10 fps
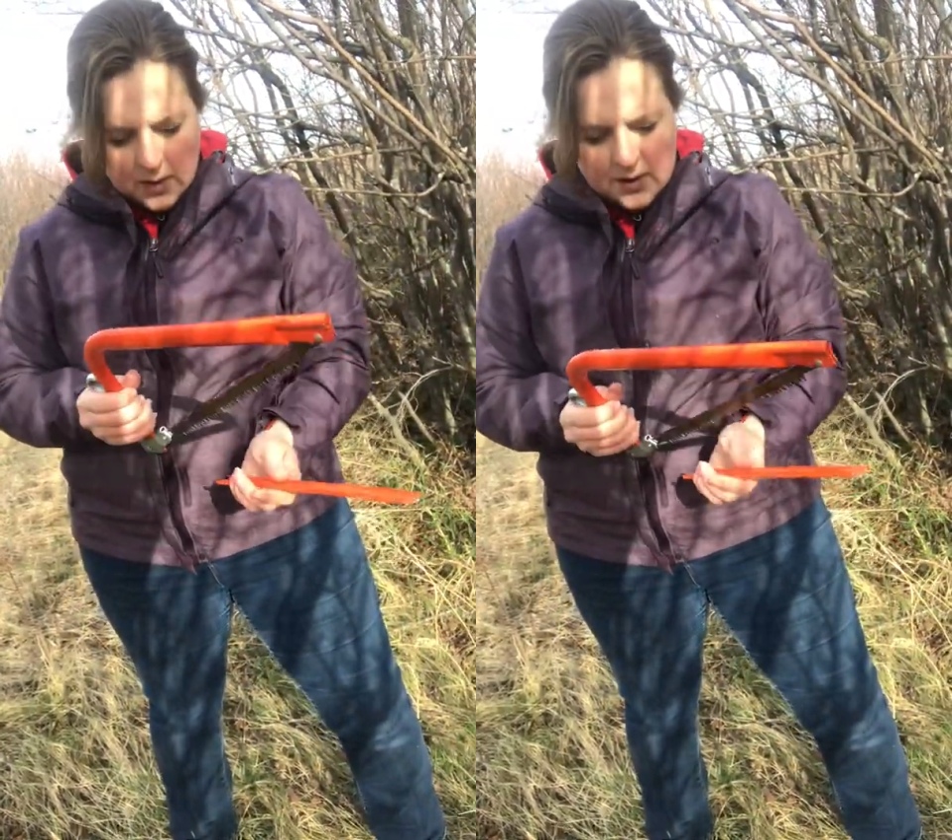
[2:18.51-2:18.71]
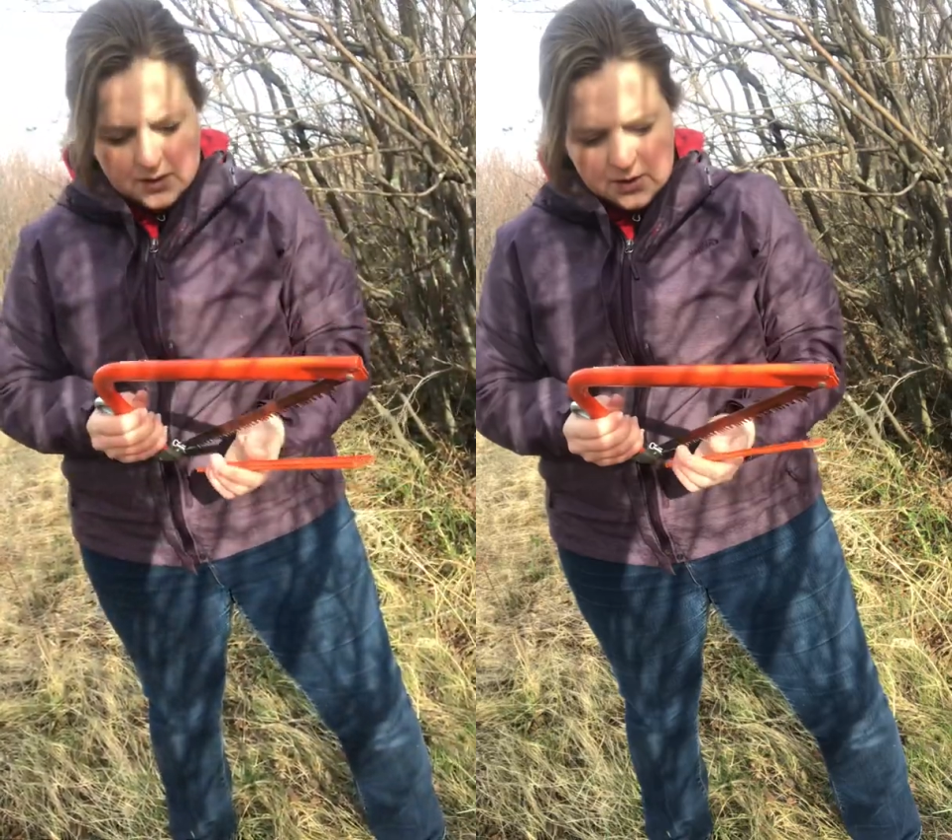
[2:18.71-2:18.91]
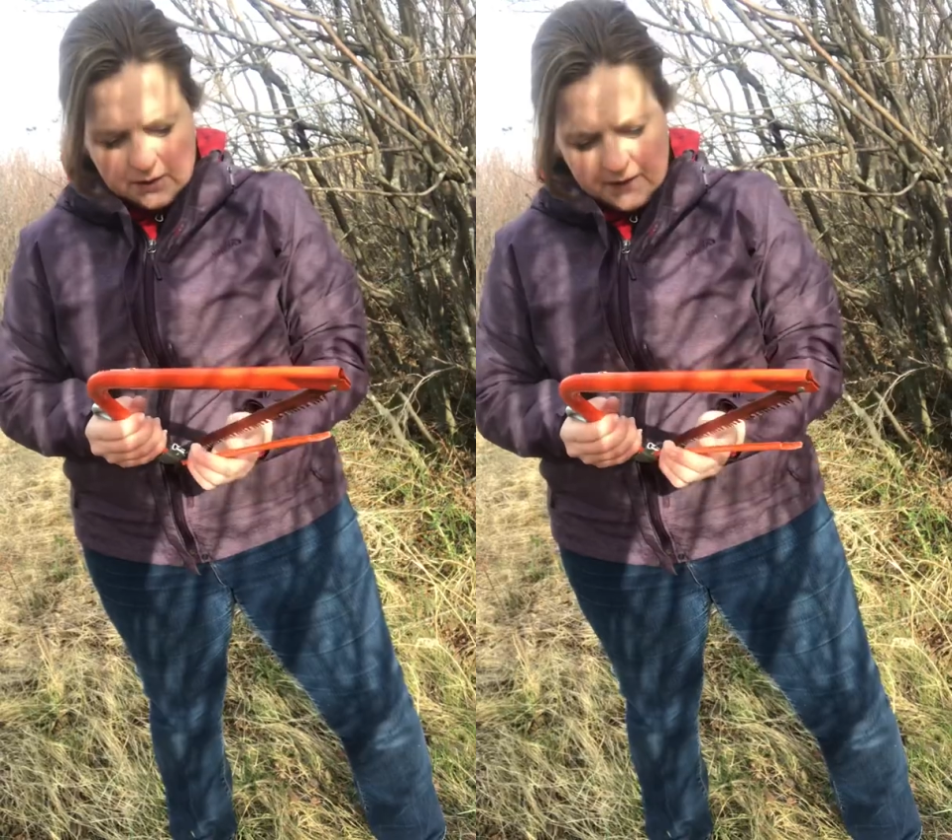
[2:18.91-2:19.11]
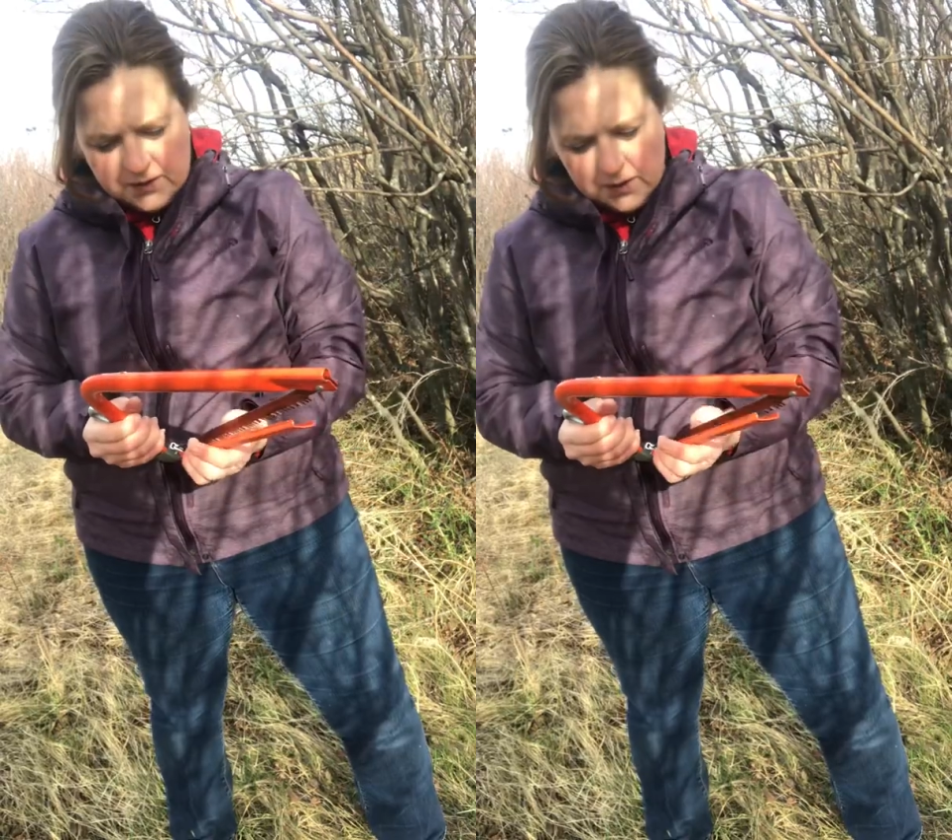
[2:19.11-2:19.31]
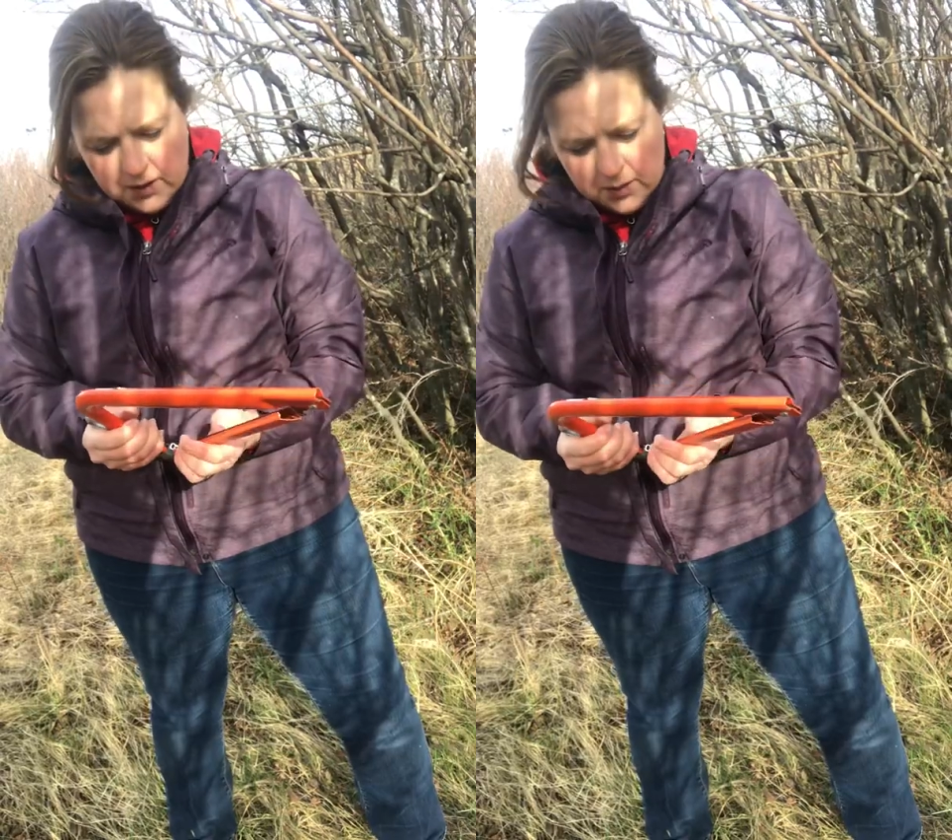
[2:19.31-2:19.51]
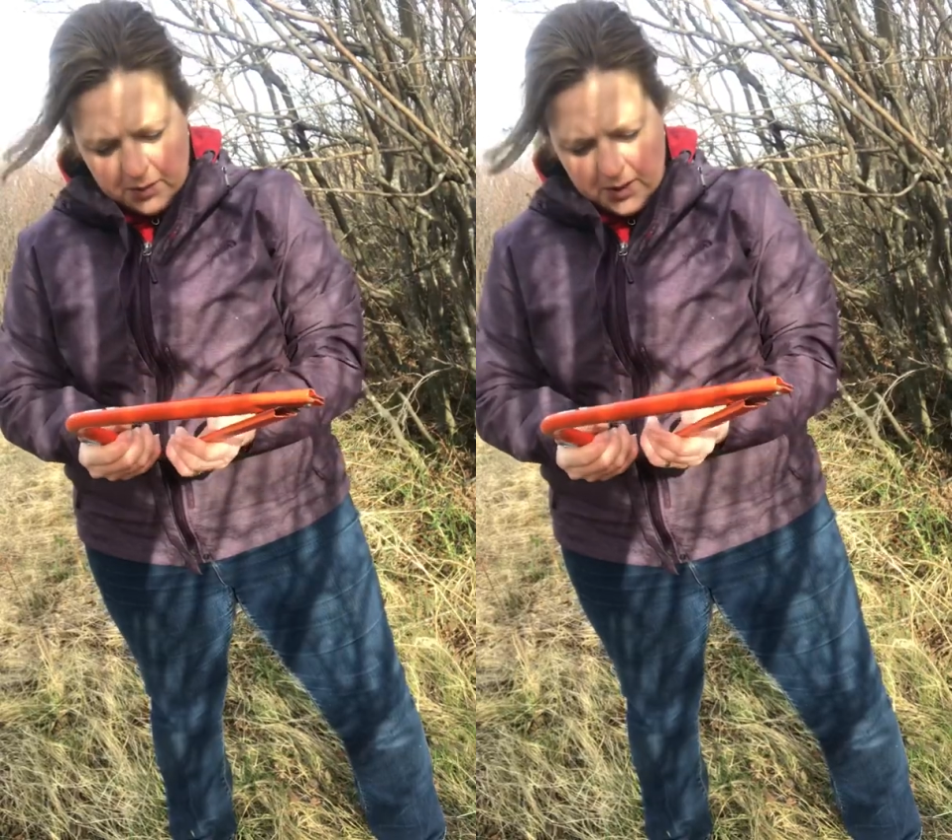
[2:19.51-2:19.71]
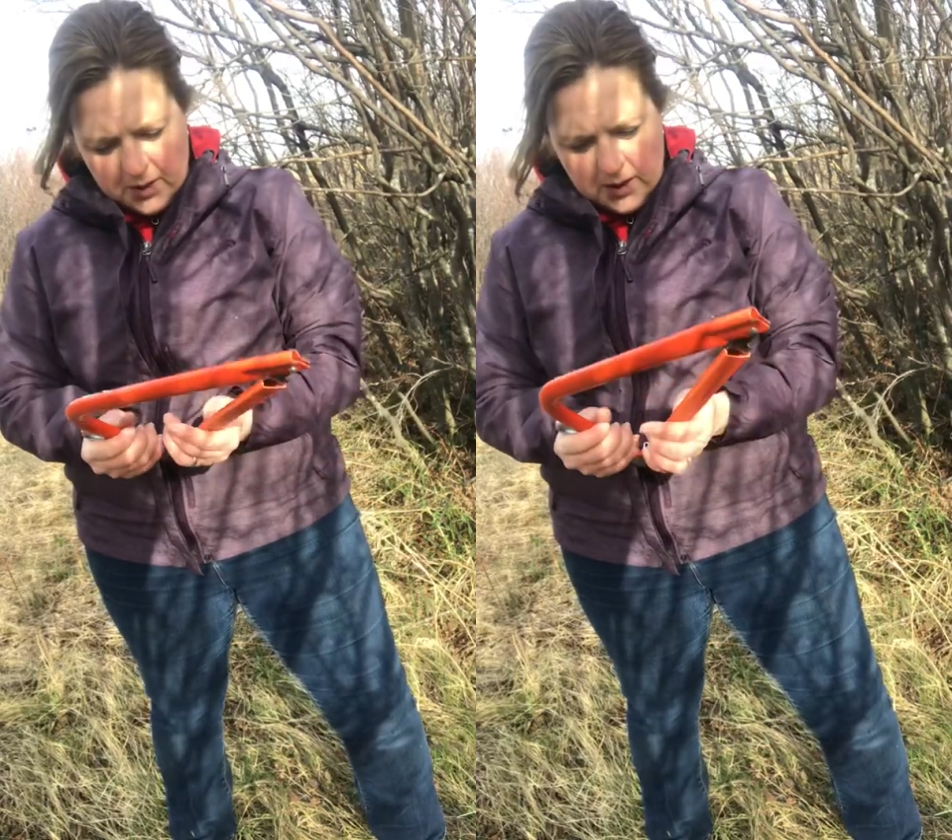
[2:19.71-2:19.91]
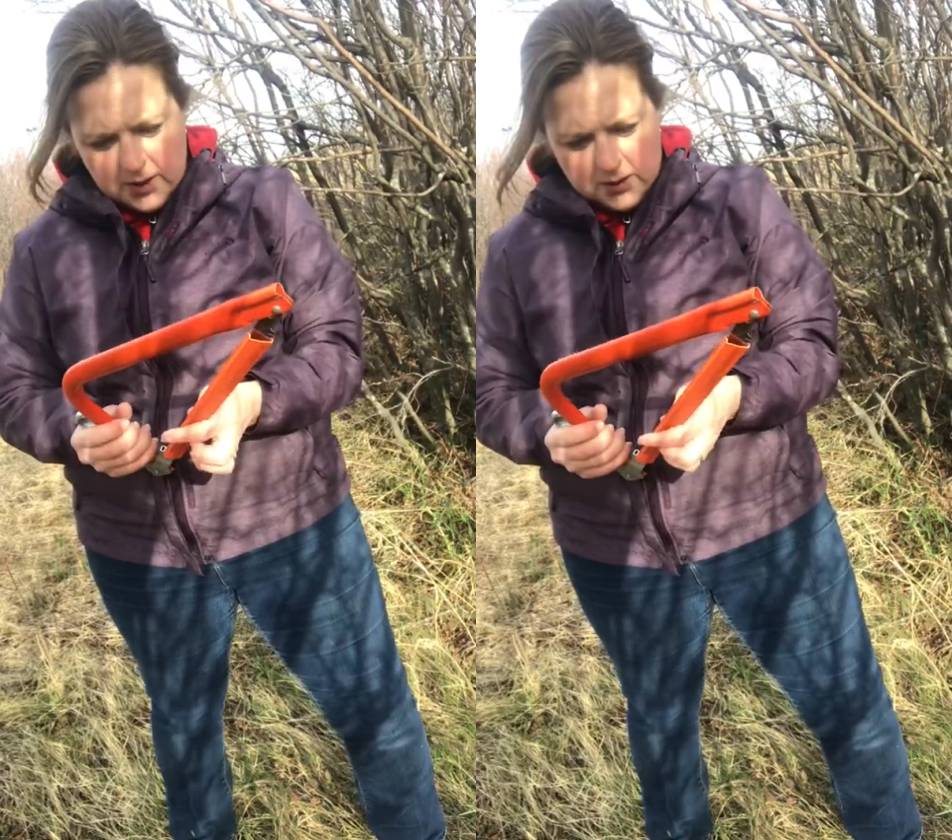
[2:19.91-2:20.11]
This just fits around the
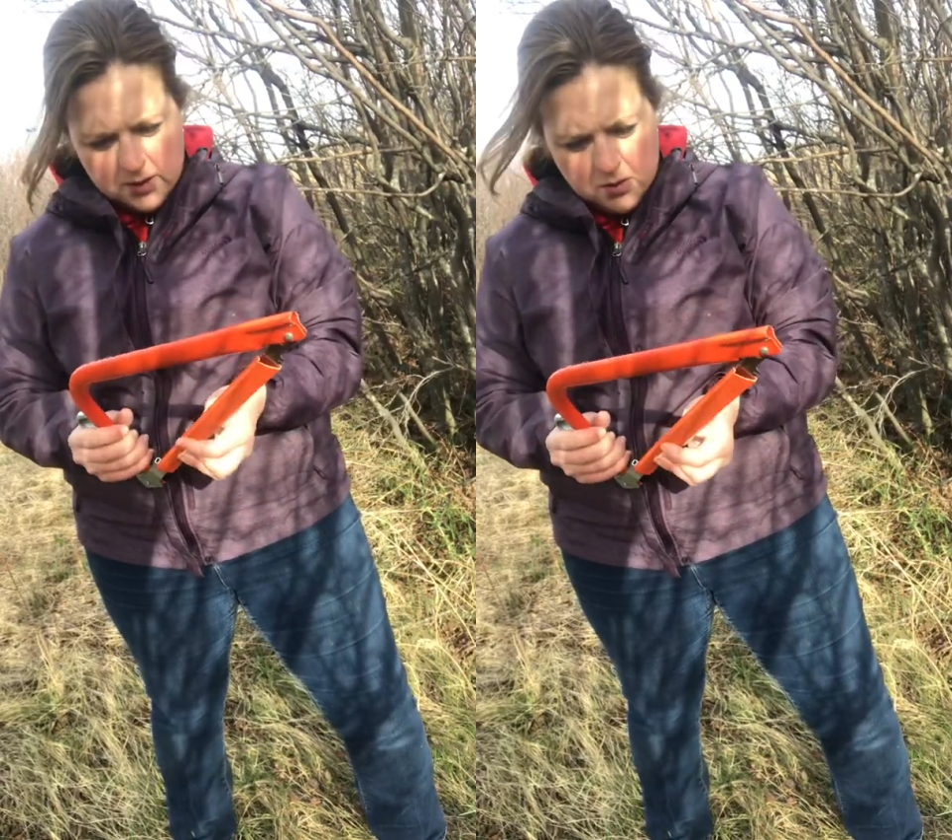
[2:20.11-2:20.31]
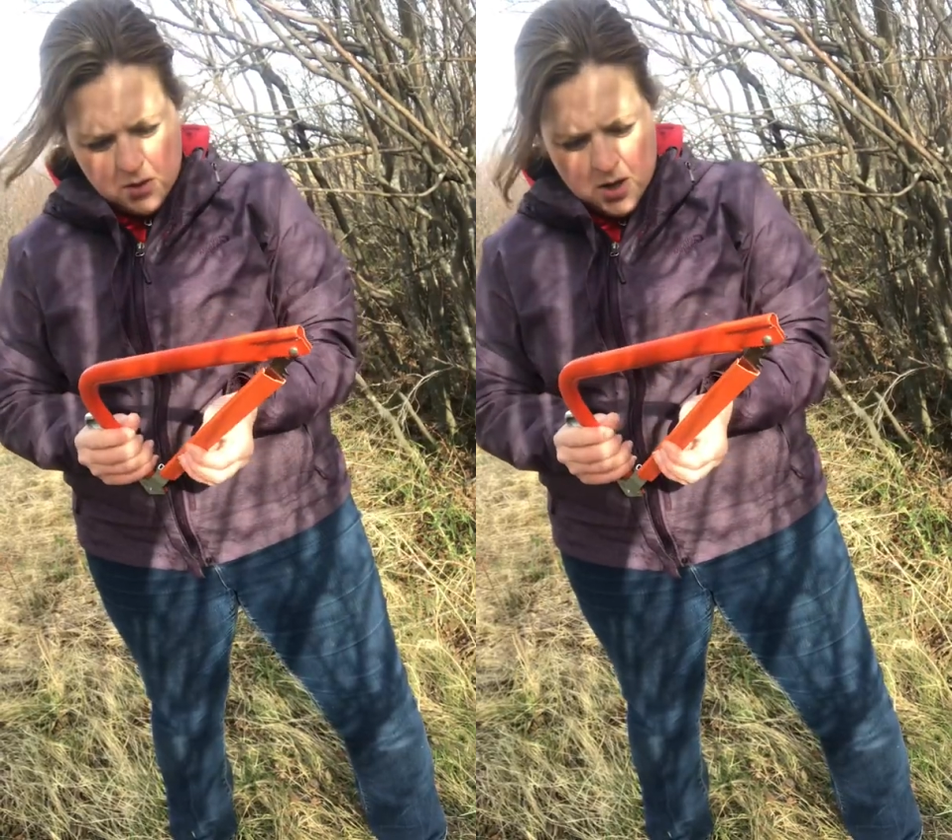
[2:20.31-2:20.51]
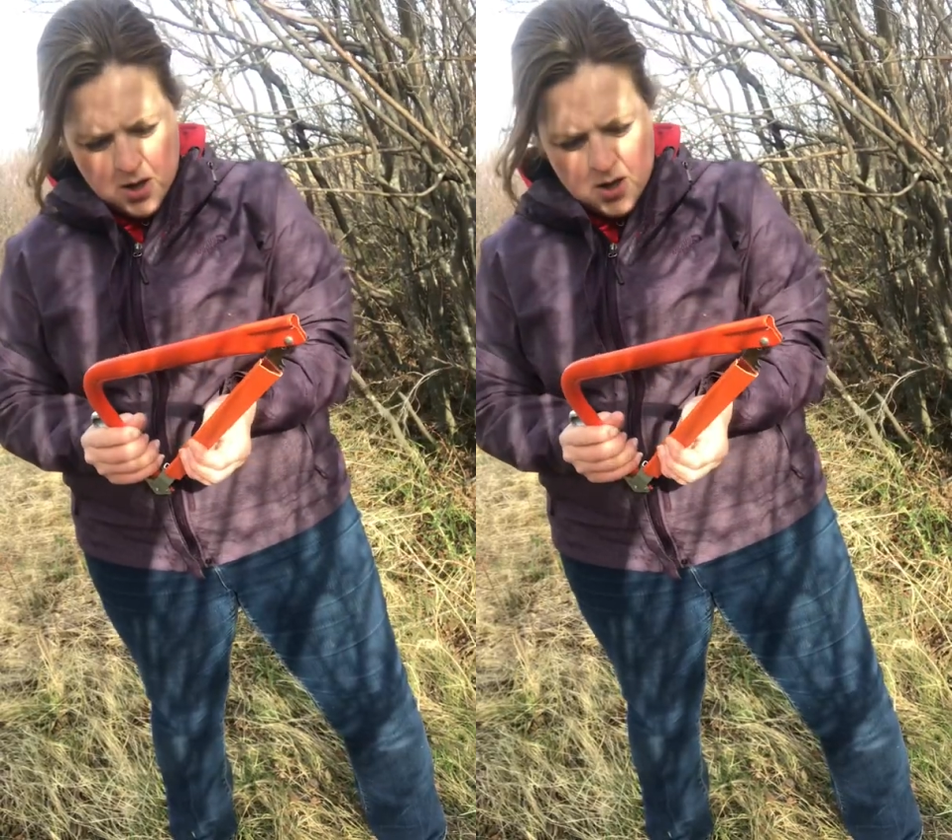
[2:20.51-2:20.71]
blade like so,